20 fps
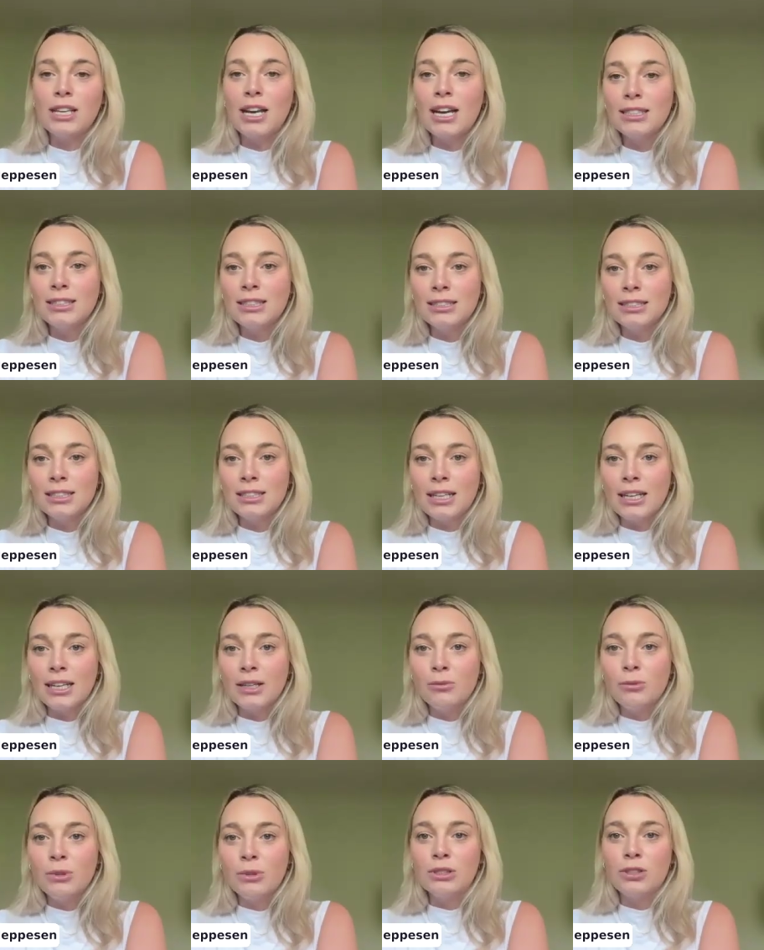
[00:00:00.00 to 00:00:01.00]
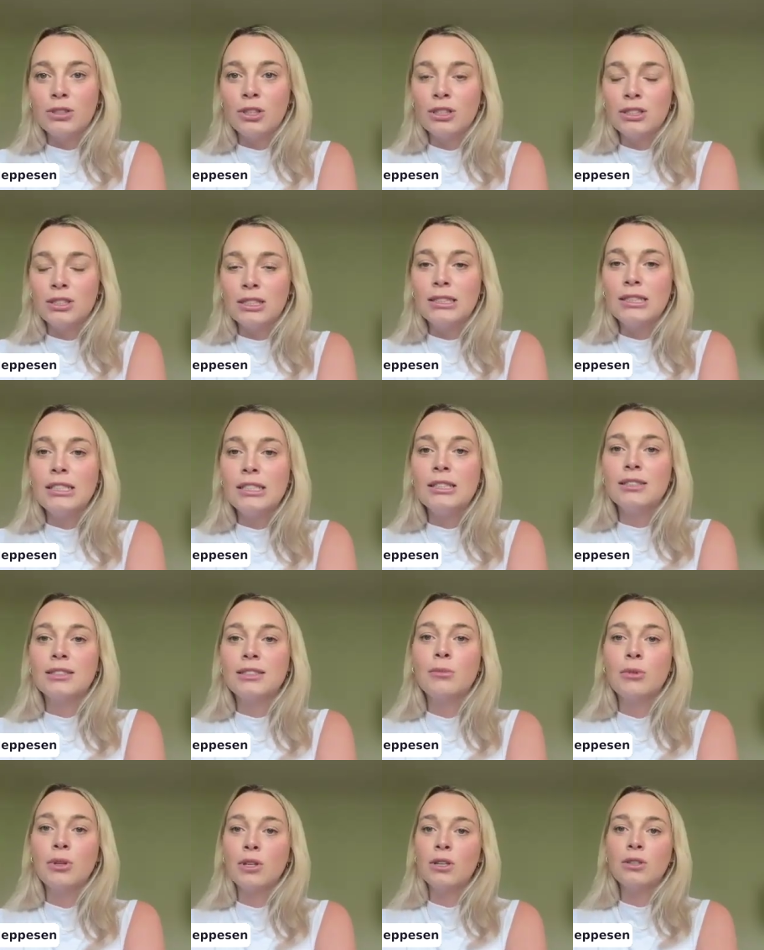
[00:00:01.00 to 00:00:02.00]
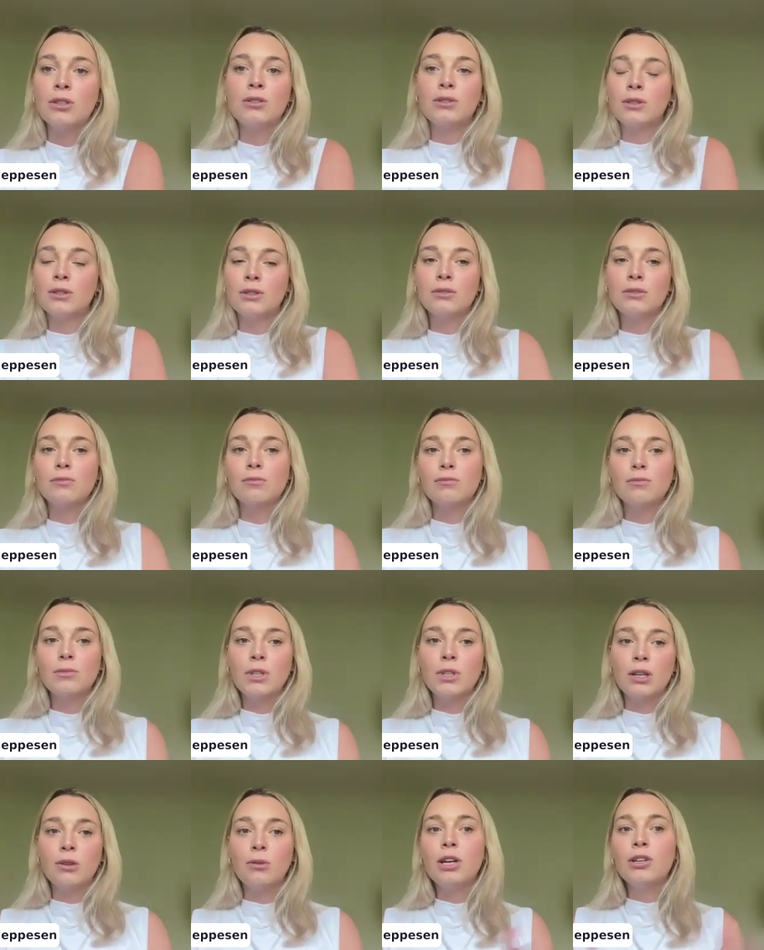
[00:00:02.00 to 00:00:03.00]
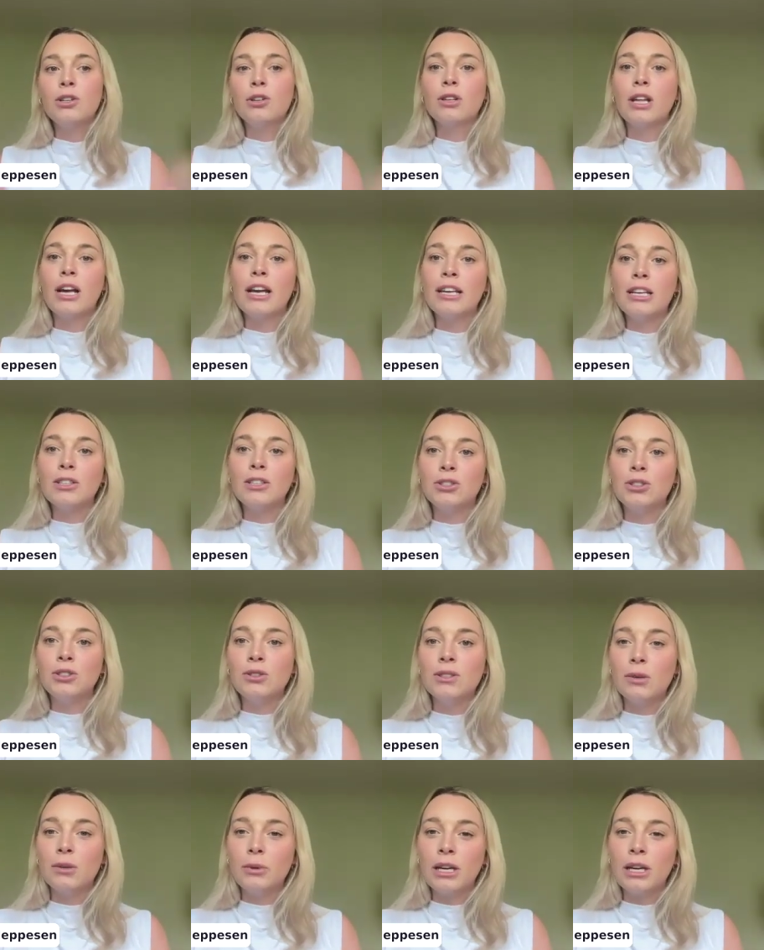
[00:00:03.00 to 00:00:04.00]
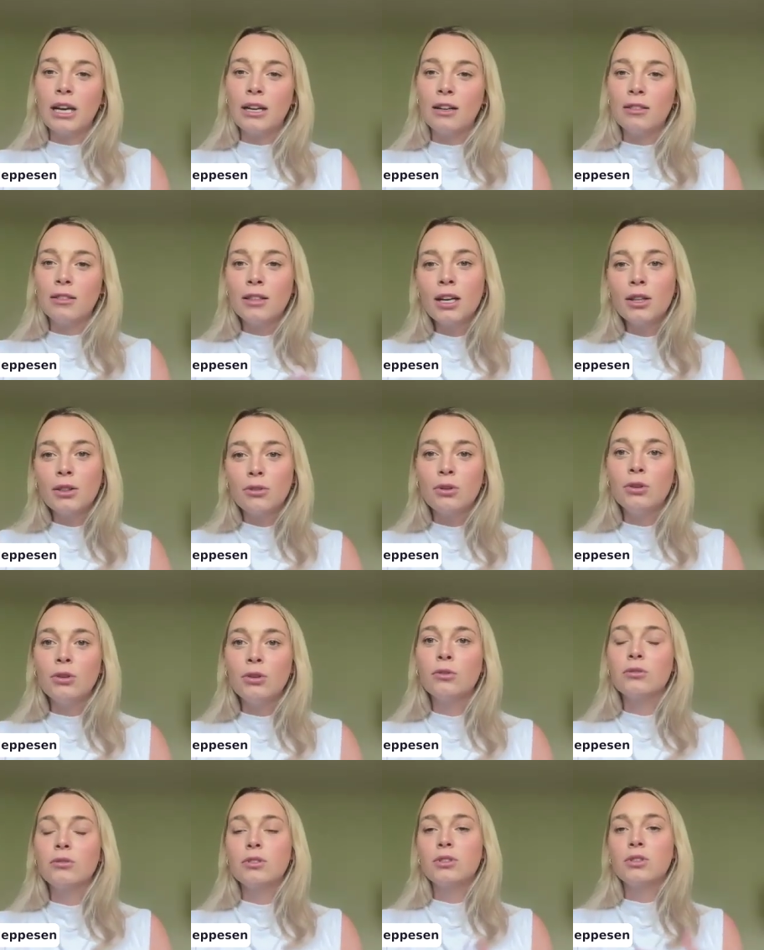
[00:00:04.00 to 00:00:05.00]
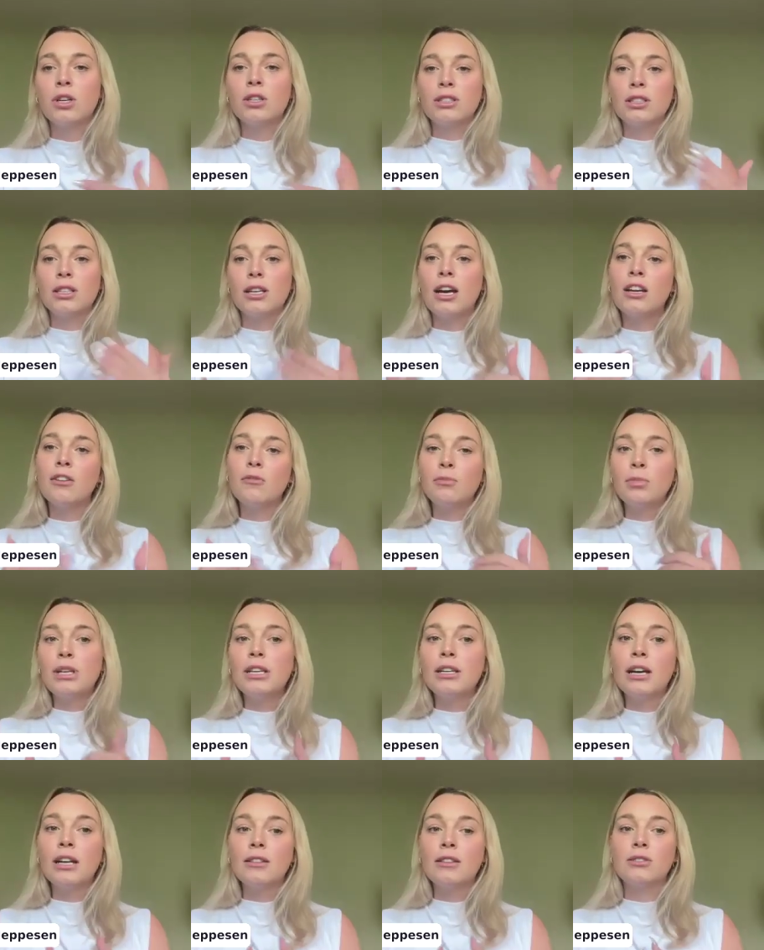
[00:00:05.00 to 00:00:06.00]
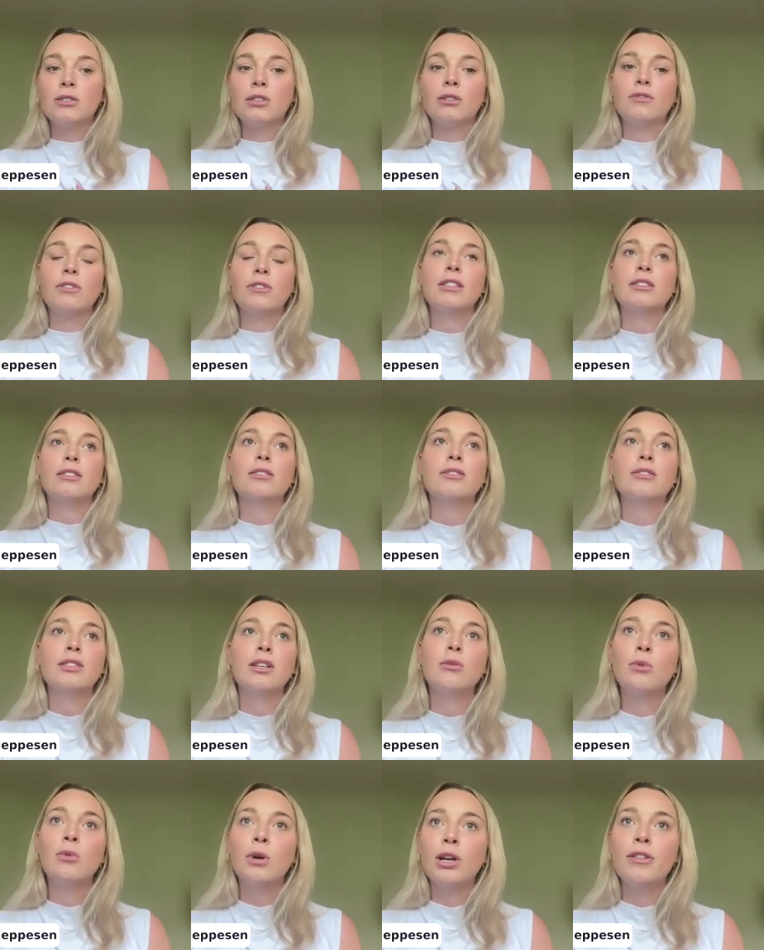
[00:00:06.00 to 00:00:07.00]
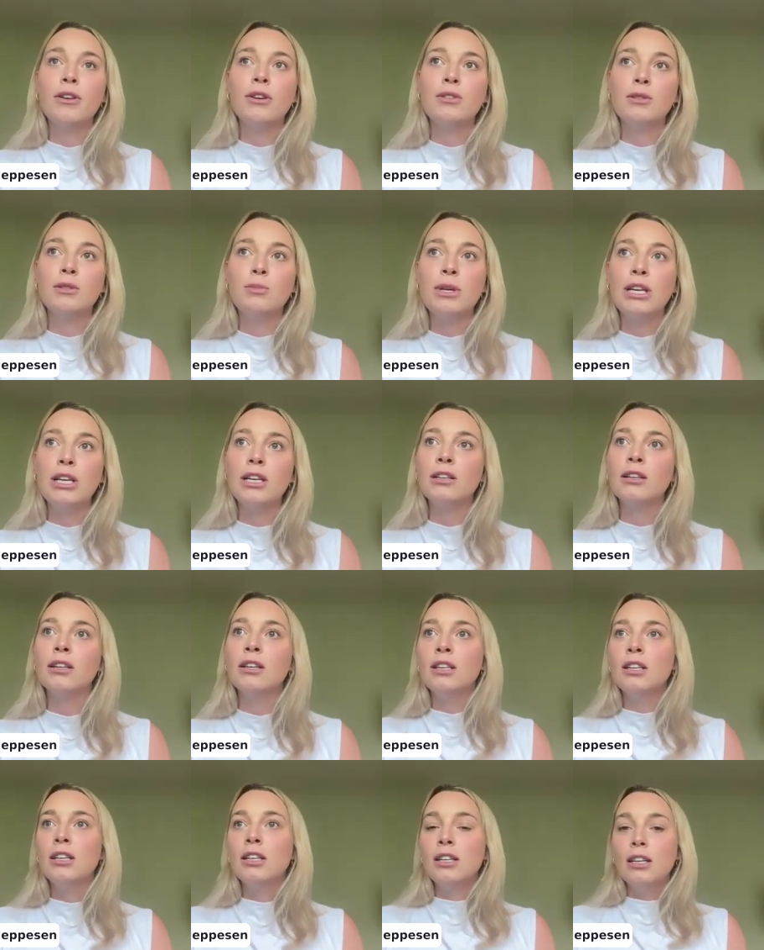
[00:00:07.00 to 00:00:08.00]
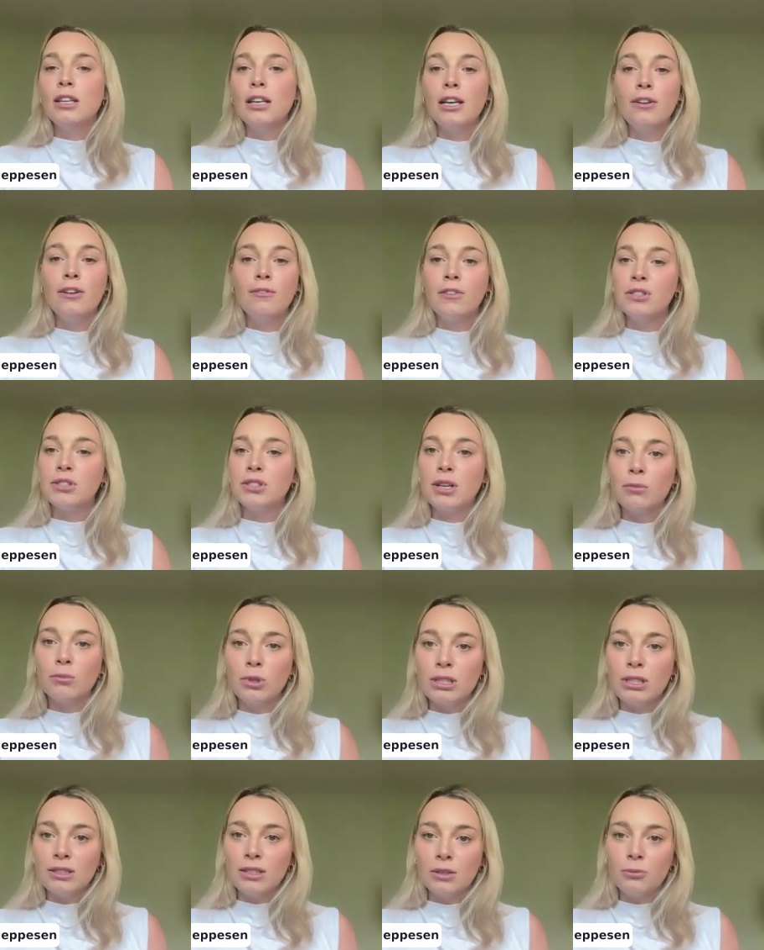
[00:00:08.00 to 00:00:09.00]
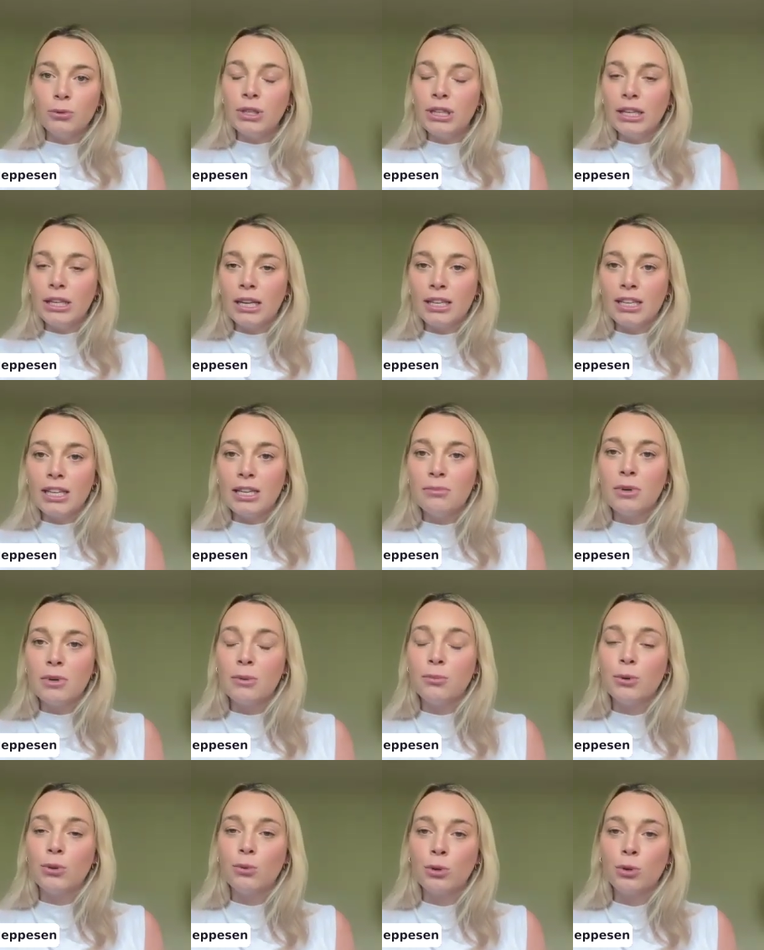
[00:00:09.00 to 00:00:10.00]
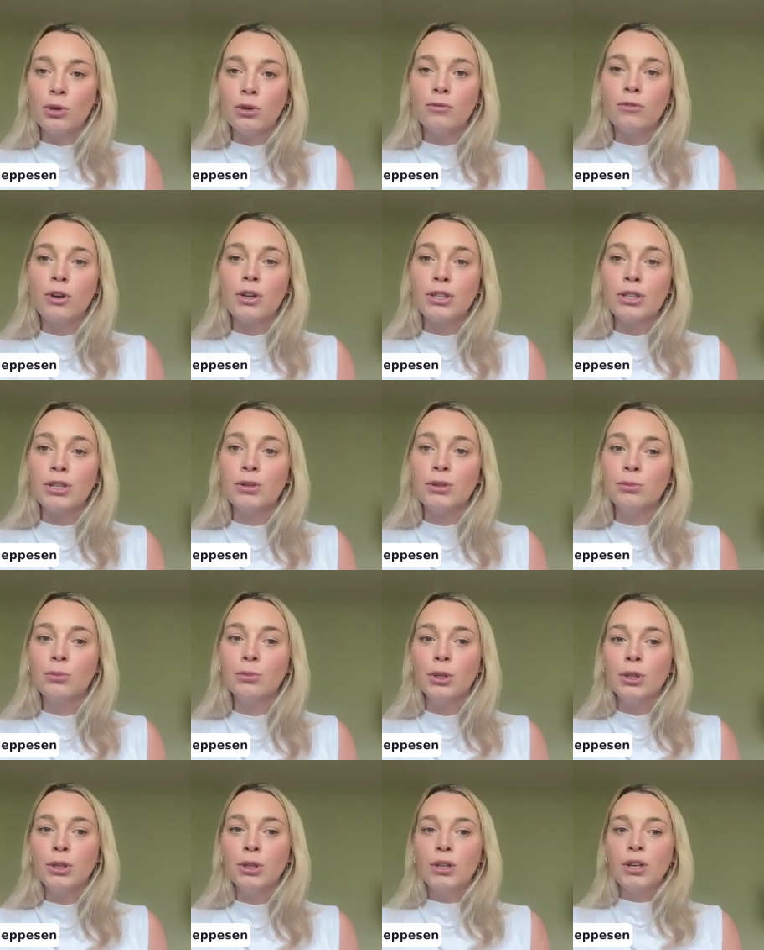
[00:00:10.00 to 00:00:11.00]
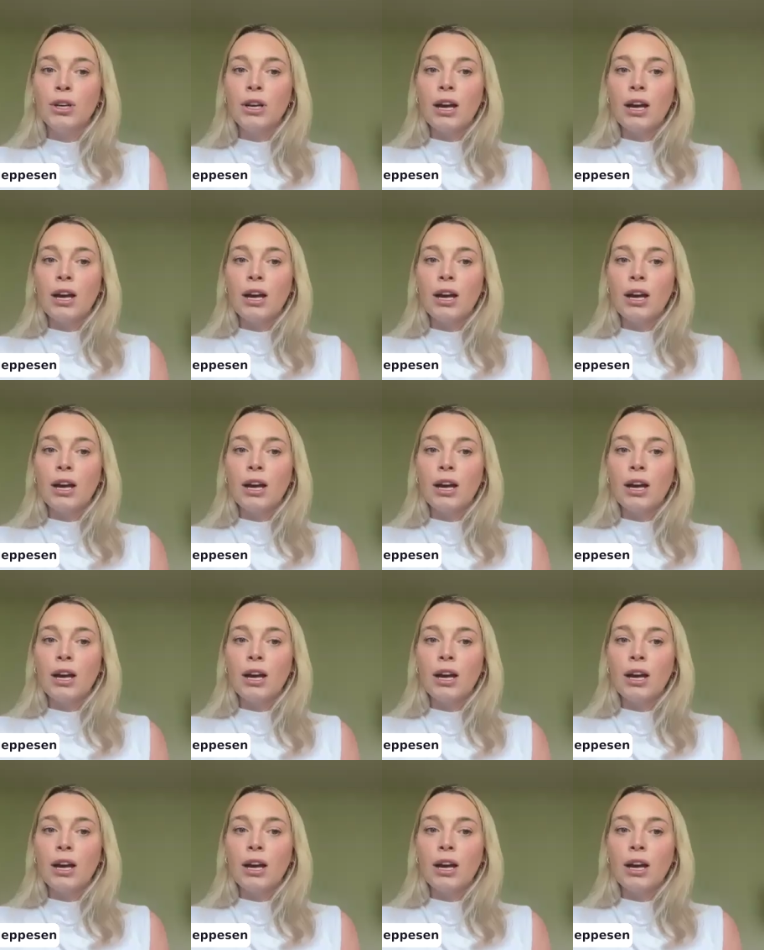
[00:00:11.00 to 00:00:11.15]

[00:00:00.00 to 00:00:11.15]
Once high season hit, we started to see some of those, underlying issues that we hadn't thought through start to kind of peek at the surface. And so one of those being, if for some reason we can't keep up with order volume,